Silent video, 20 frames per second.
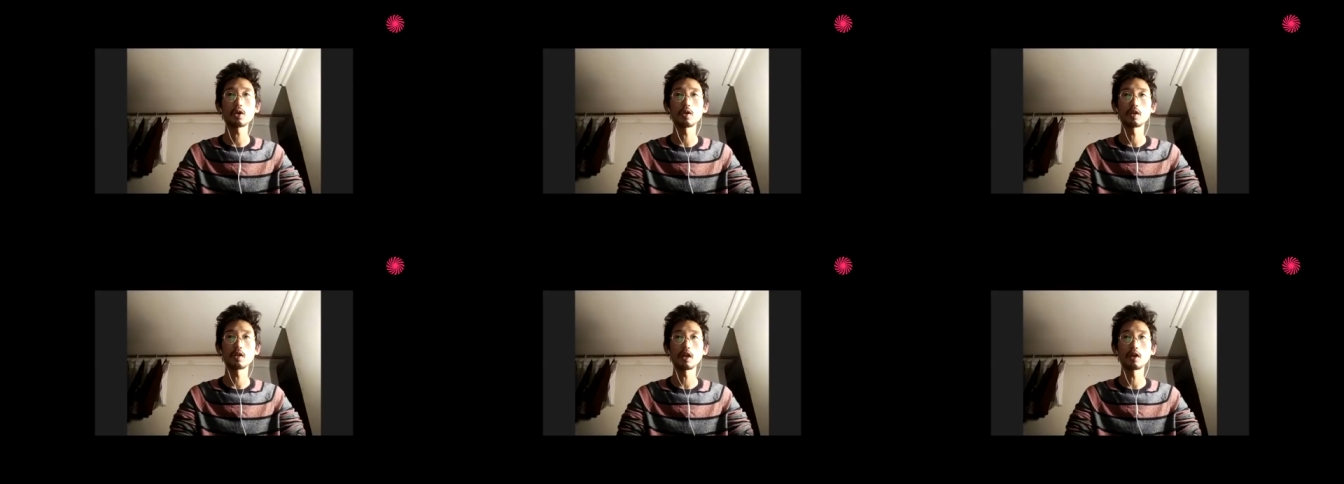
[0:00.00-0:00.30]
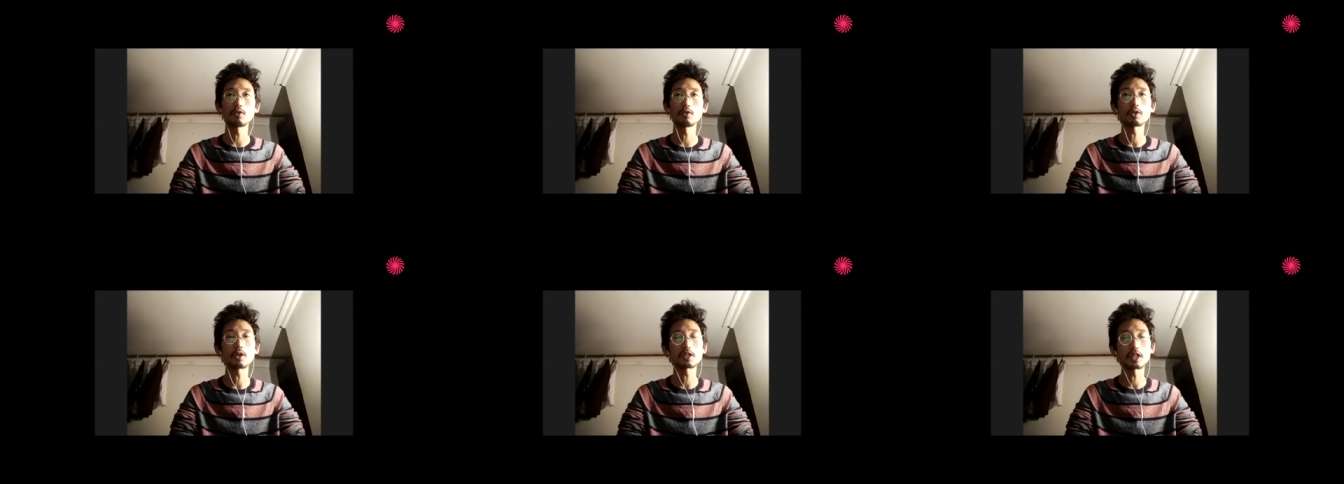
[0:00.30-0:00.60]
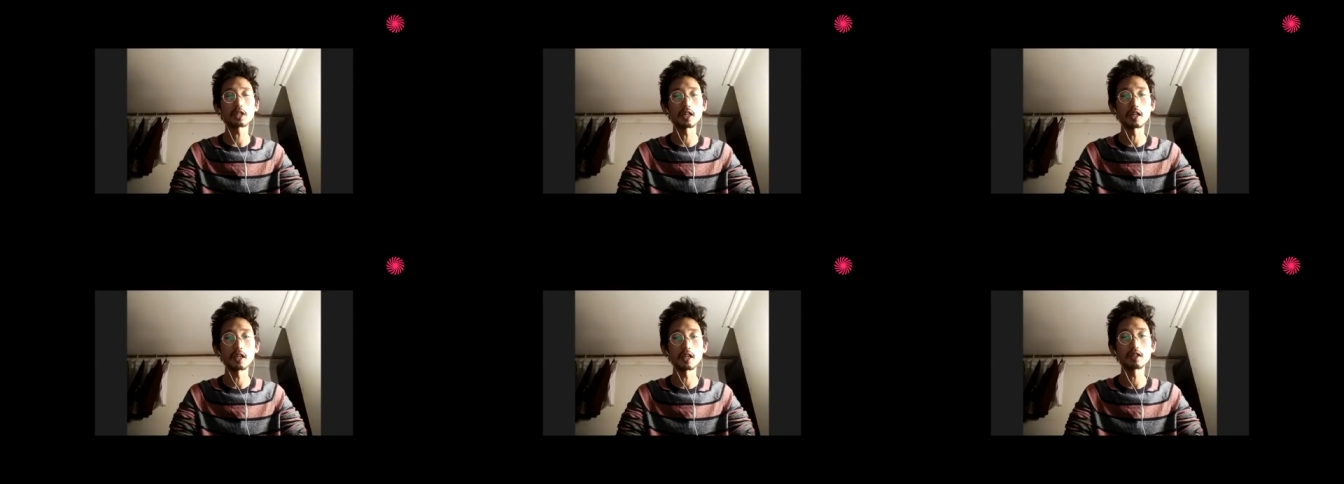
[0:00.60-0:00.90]
of course,
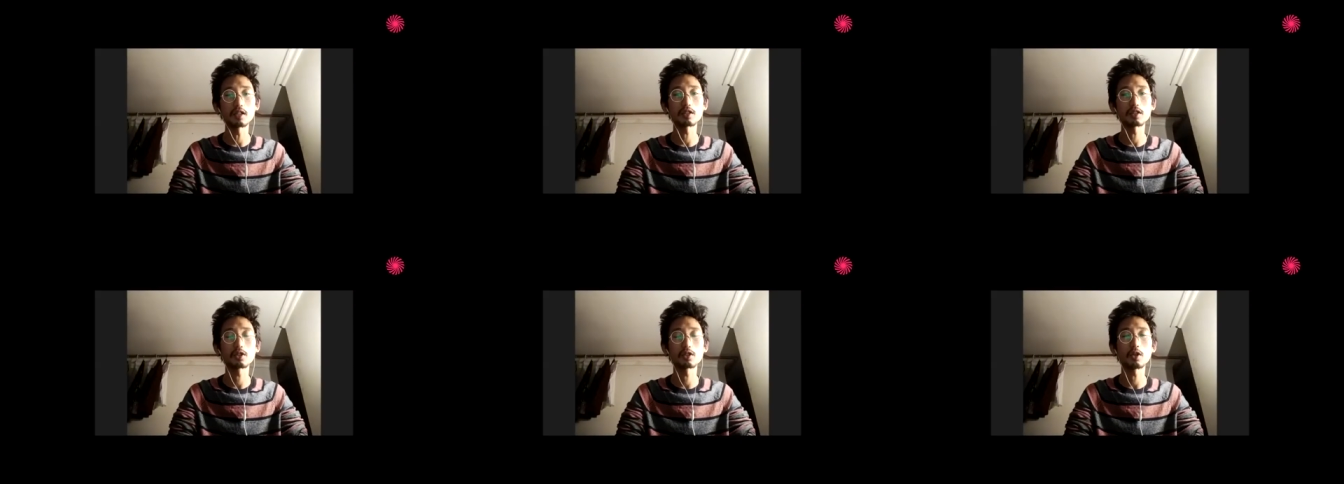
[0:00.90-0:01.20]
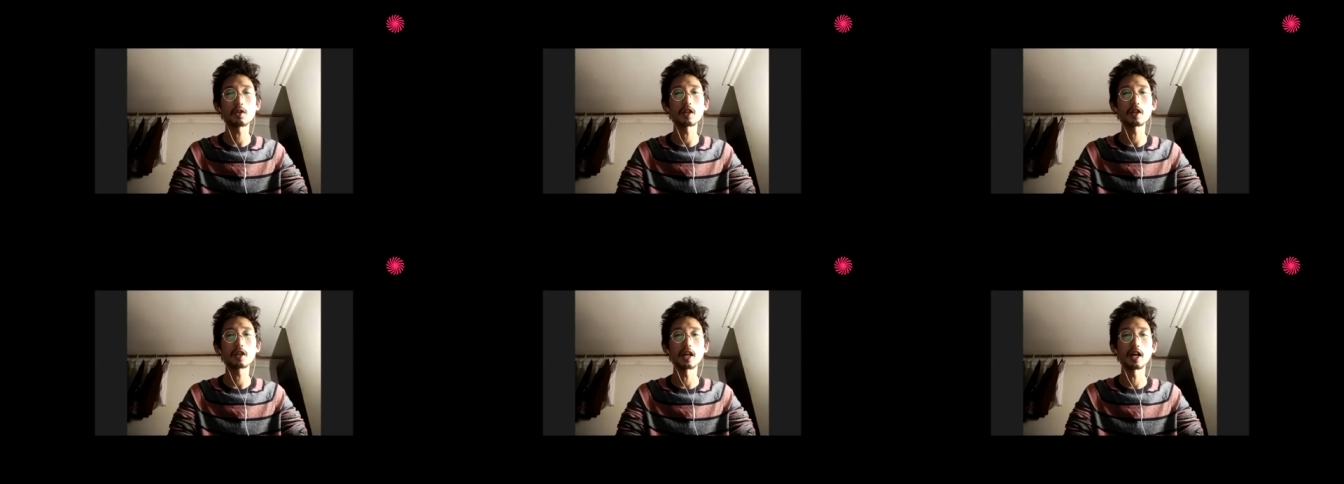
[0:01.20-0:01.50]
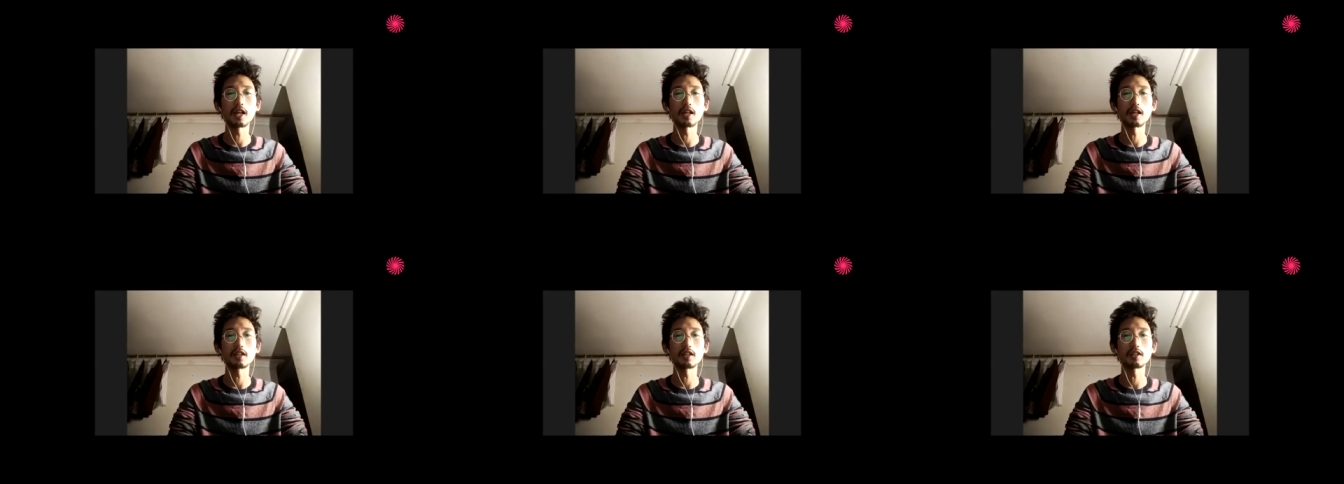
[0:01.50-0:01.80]
in, in the story,
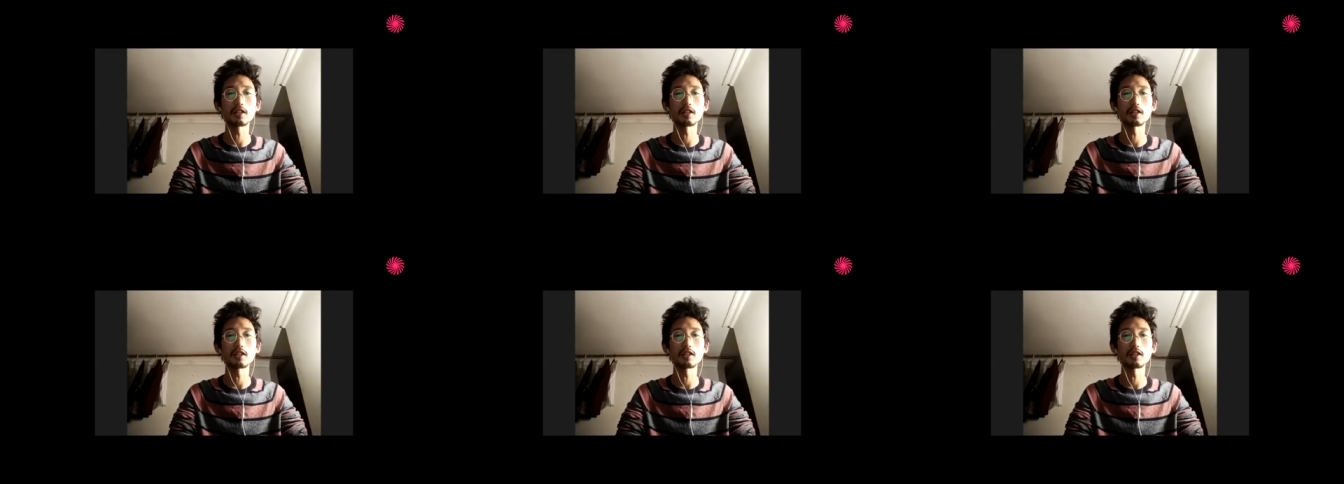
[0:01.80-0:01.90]
I,